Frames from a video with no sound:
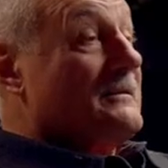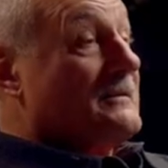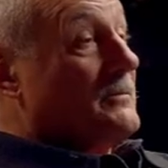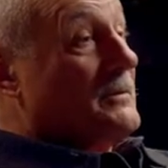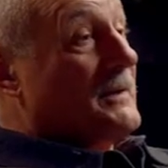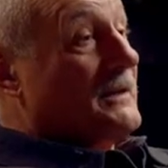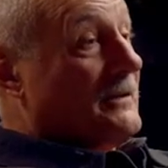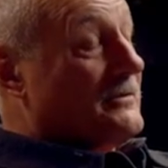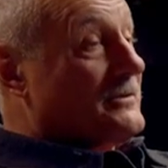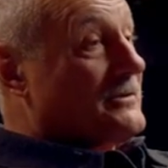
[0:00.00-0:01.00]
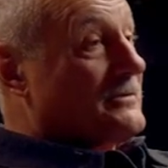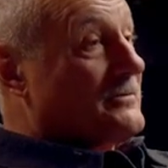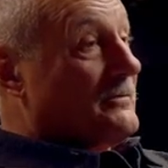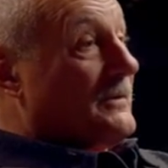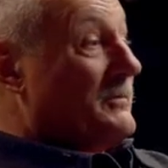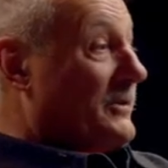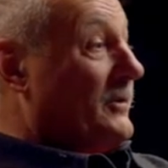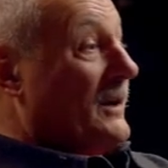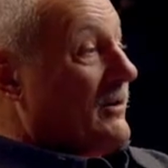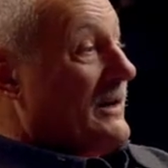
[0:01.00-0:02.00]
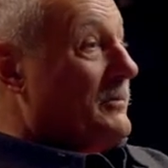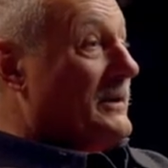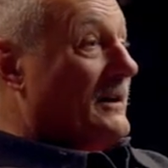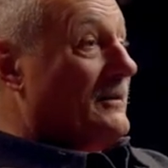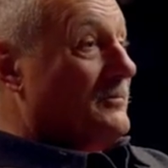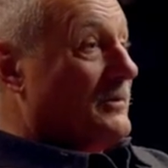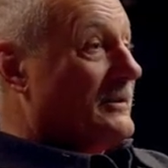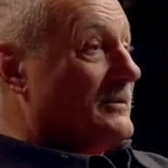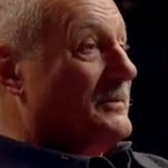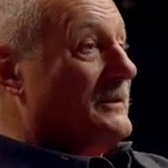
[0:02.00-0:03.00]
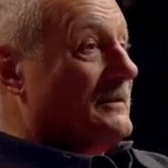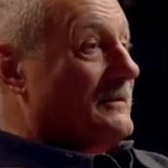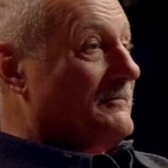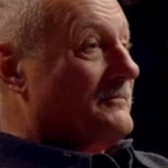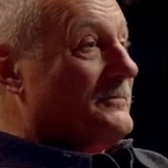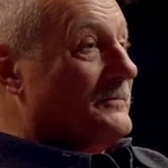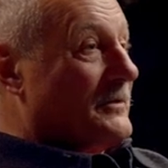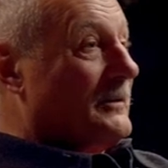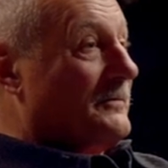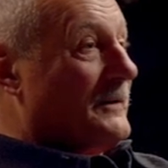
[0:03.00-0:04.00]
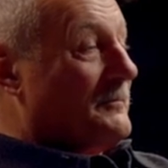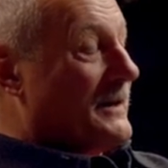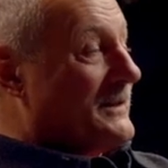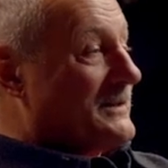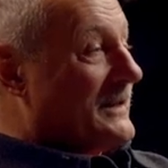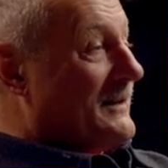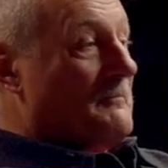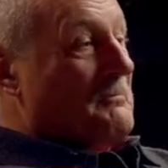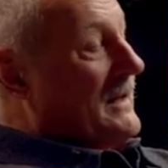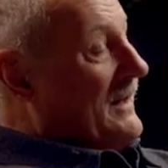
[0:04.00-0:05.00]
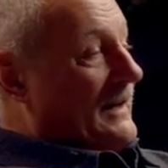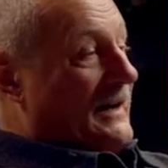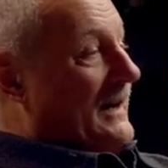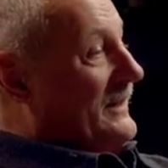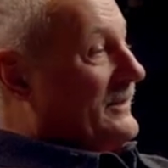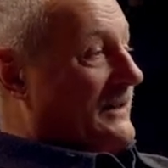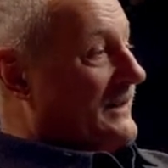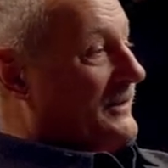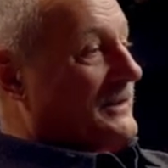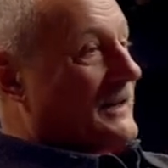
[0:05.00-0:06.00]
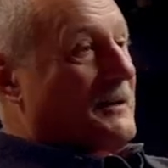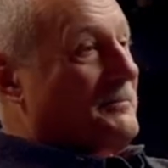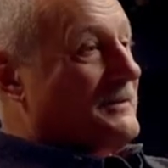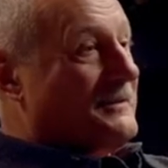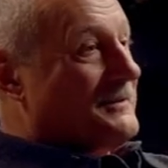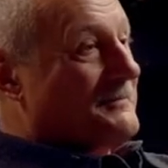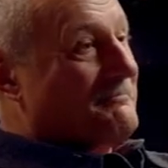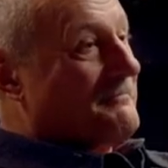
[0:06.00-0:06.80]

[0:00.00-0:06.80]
So we made those short films. We thought, oh, here we go. We're going to be real filmmakers now. And then nothing happened.